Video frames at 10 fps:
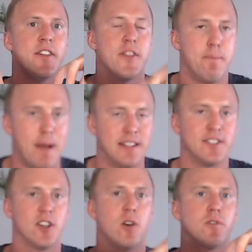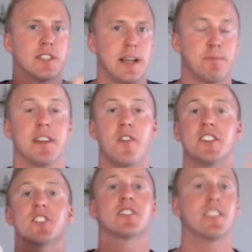the benzo receptor. Now,
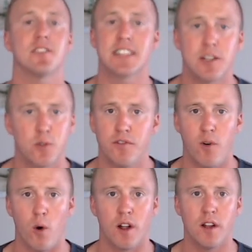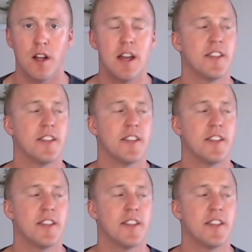these are still Schedule 4.